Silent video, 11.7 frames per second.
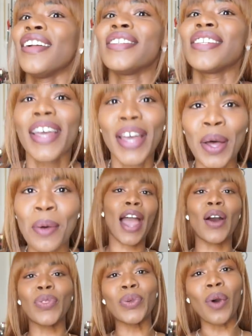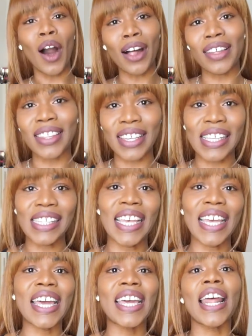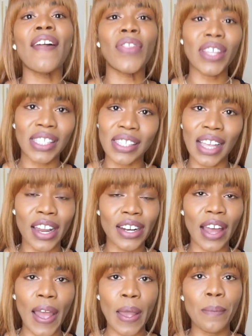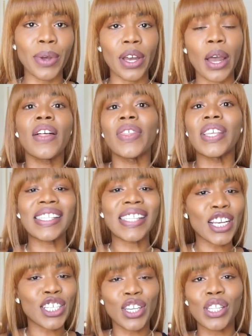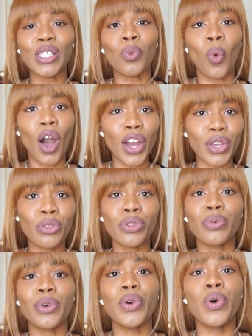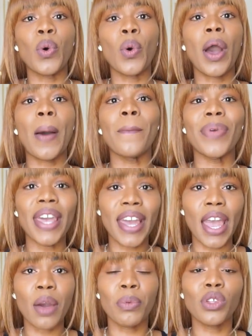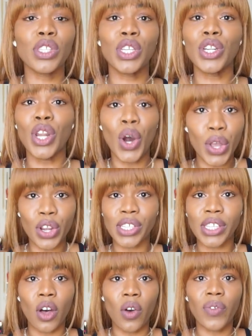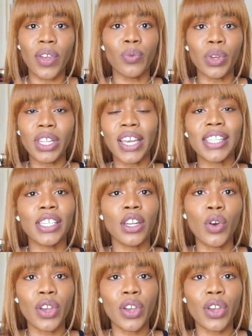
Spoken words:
tip. I go through all of this in This Is Not a Diet book. The sessions walk you through being able to know yourself and really get to know